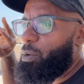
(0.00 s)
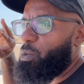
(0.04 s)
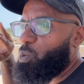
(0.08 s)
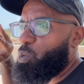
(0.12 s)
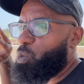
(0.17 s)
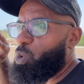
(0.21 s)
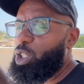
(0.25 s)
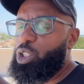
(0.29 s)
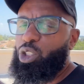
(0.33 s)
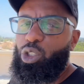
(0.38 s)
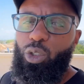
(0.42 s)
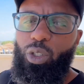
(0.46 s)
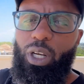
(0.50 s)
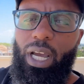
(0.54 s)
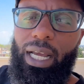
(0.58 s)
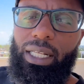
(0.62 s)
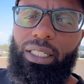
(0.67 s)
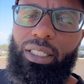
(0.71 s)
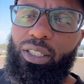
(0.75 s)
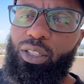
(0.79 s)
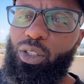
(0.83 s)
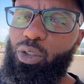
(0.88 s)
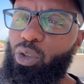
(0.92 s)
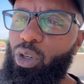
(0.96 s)
what you got to
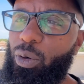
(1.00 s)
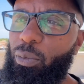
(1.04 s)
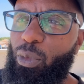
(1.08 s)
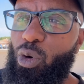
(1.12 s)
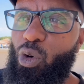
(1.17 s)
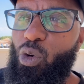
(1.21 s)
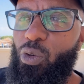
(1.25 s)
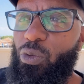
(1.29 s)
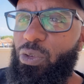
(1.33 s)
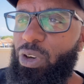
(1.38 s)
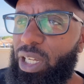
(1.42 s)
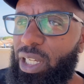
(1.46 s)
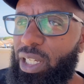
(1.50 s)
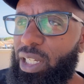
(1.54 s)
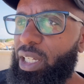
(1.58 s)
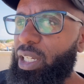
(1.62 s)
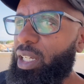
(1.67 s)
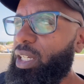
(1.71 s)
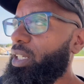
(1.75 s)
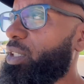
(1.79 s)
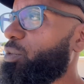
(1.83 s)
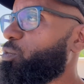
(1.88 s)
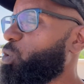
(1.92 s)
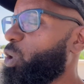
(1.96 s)
do to move
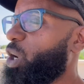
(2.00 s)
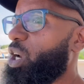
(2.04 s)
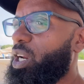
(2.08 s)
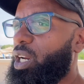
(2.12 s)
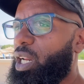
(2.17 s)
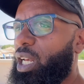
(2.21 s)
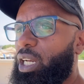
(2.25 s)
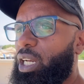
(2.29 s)
in, where they